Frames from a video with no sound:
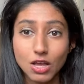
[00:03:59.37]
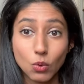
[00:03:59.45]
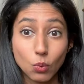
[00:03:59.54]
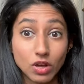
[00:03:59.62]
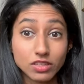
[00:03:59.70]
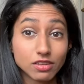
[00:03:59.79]

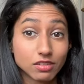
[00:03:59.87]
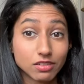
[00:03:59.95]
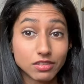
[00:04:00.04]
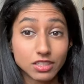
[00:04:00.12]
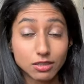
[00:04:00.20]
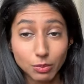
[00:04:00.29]
was a little
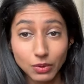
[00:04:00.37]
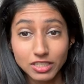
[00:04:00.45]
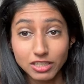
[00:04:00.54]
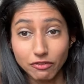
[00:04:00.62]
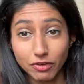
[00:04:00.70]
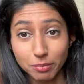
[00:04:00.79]

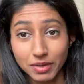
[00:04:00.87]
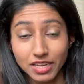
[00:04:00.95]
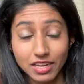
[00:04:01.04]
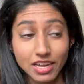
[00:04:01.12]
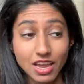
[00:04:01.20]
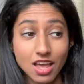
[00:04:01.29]
disappointing for
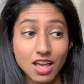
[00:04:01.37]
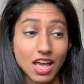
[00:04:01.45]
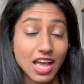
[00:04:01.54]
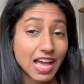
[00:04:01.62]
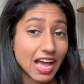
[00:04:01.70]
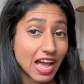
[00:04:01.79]
me.
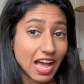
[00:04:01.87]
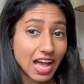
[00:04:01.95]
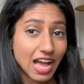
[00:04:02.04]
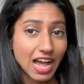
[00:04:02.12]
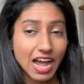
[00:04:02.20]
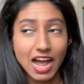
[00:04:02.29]

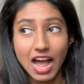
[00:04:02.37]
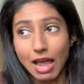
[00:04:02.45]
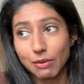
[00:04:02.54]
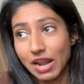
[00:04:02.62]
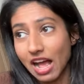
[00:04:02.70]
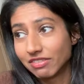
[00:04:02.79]
I
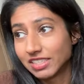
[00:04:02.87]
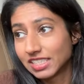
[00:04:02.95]
would have to